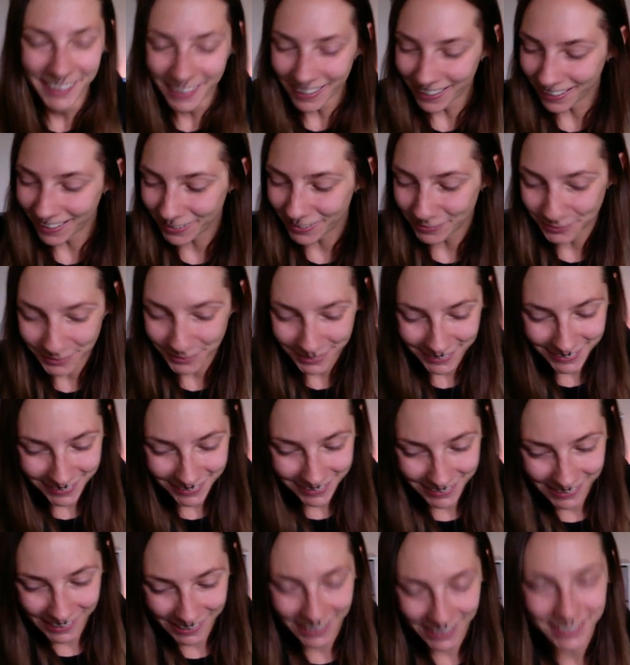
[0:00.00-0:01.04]
Um, but
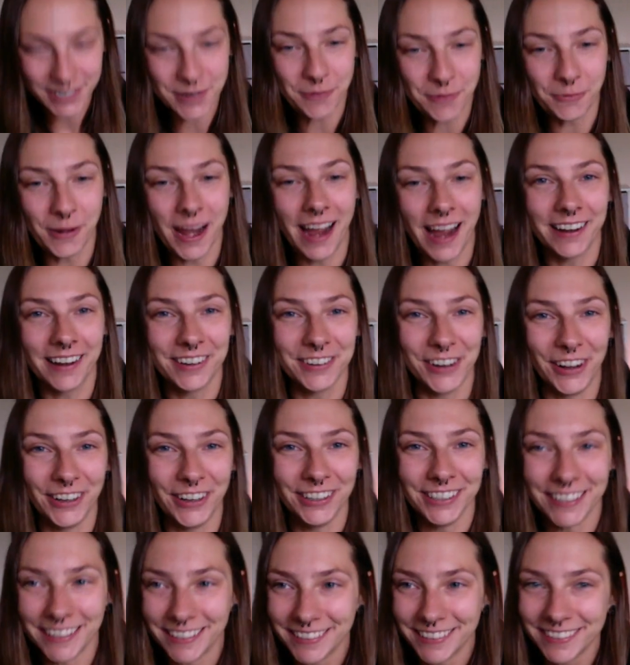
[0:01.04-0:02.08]
she had to
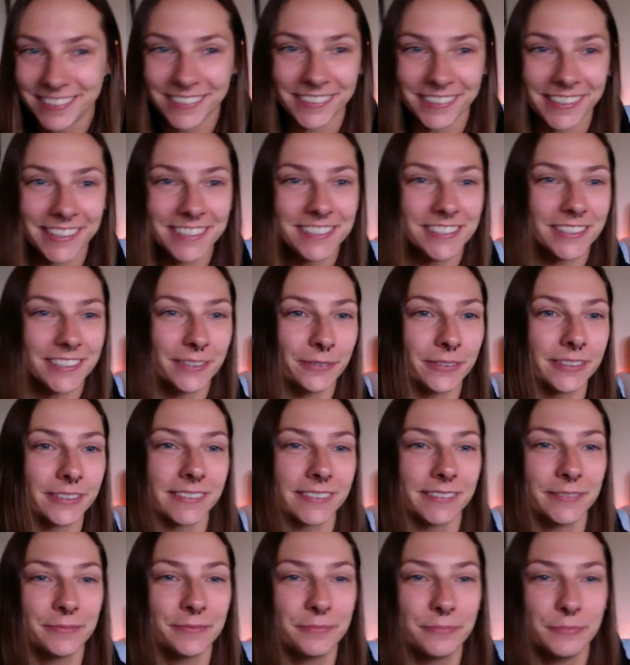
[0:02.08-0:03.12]
ragdoll it so that she
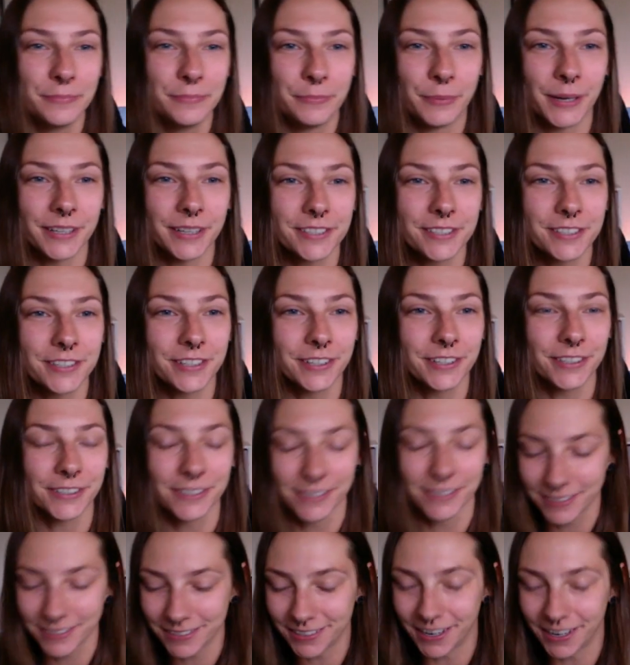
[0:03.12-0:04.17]
wouldn't bust her
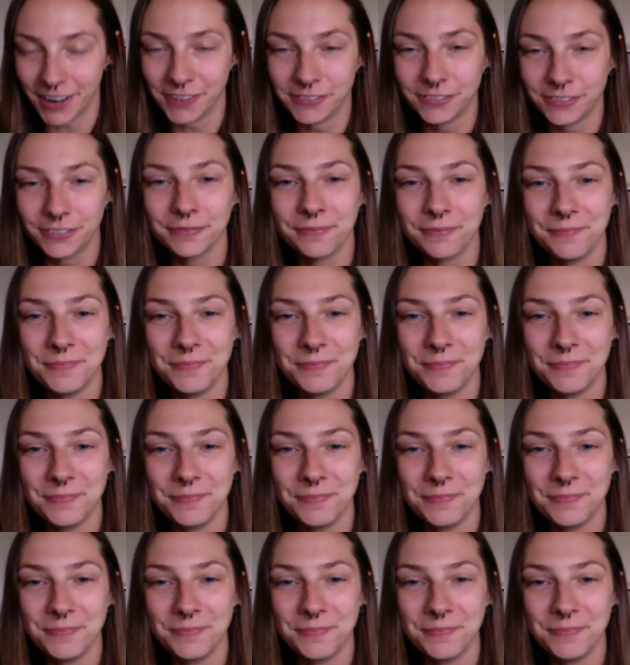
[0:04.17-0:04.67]
stuff.